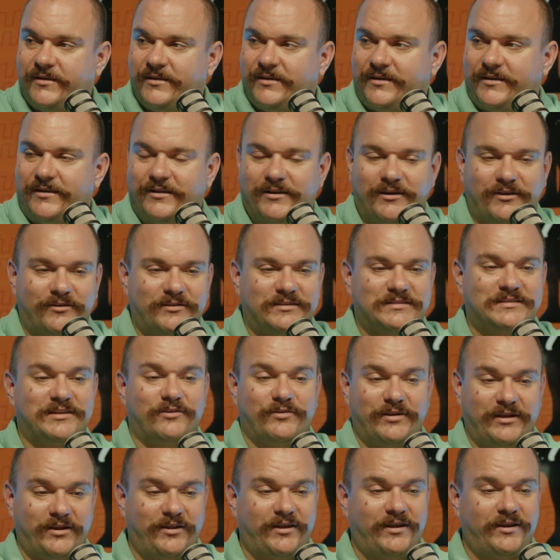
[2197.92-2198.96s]
And so
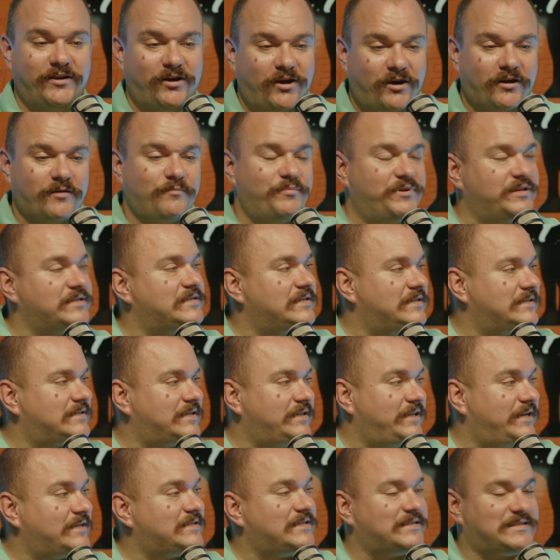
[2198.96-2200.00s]
in our business,
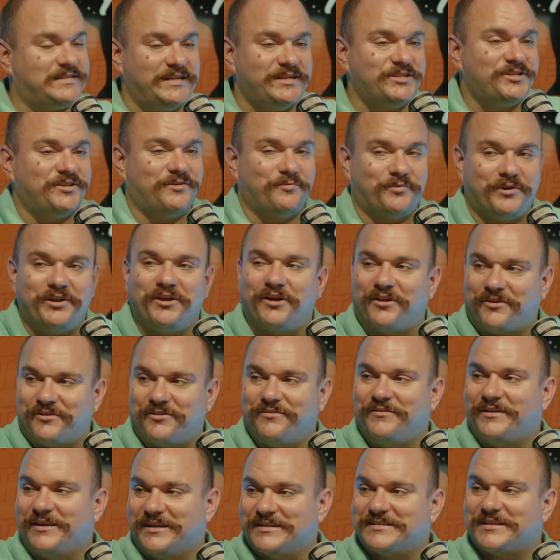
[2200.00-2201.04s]
and that's essentially what y'all are
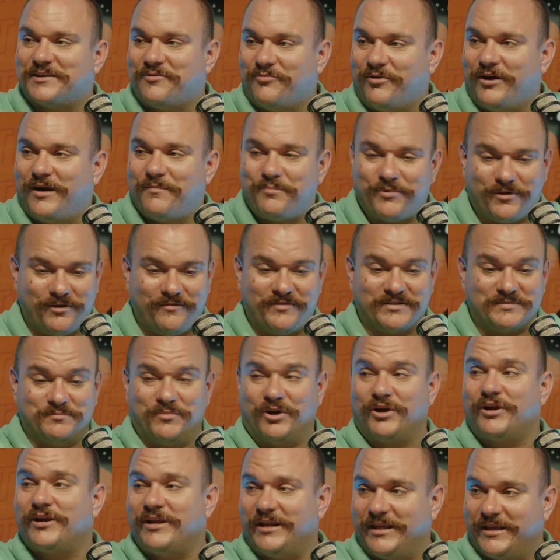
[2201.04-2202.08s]
doing as a cooperative is
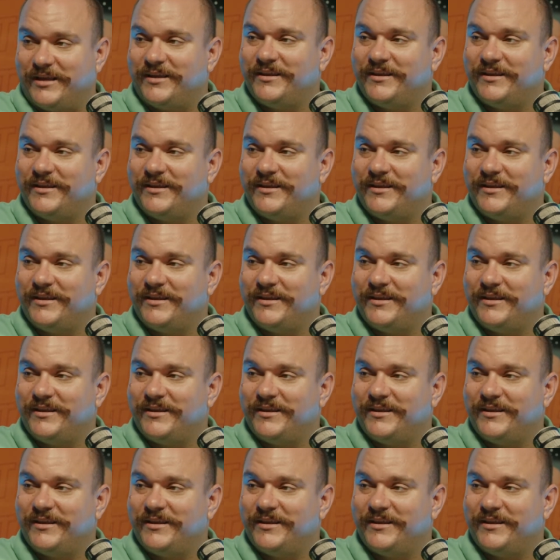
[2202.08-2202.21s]
marketing.